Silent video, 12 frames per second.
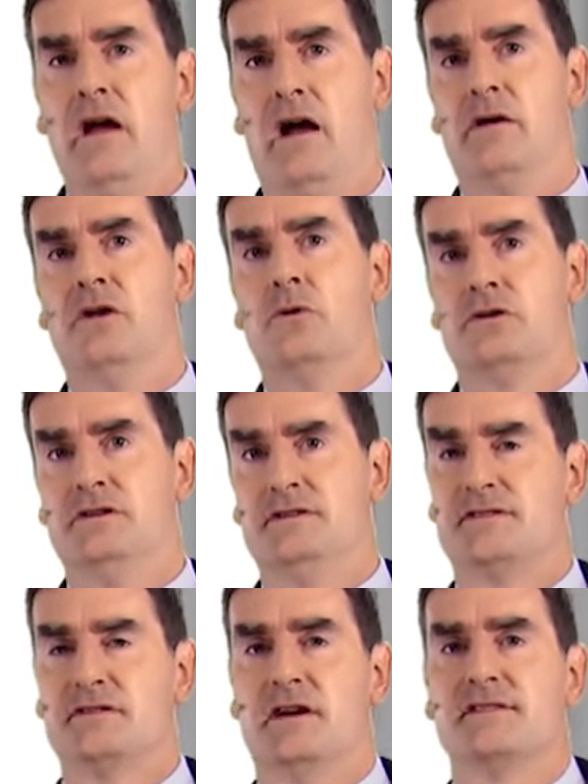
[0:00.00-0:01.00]
And I'm not going to
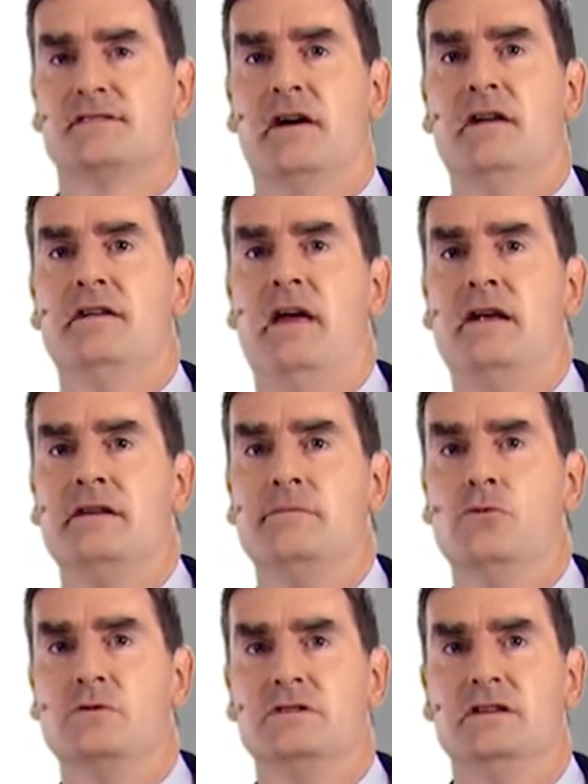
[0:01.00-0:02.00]
discuss that in any
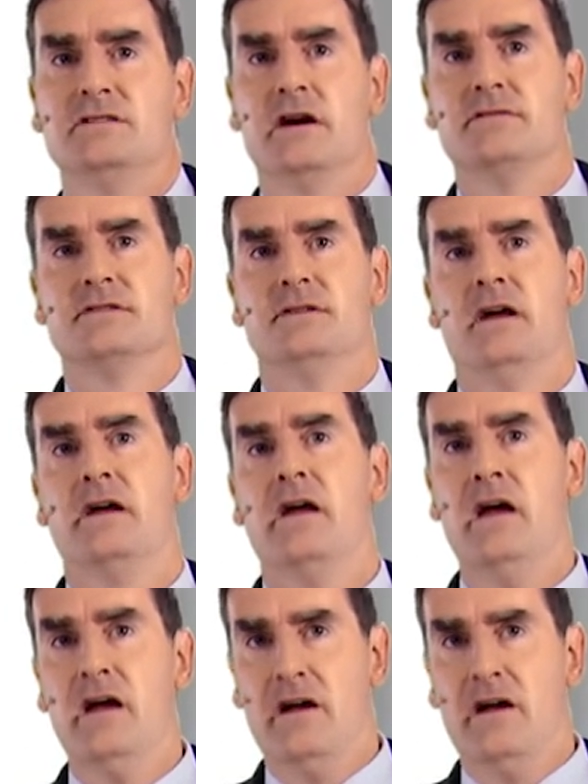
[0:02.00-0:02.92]
more detail today.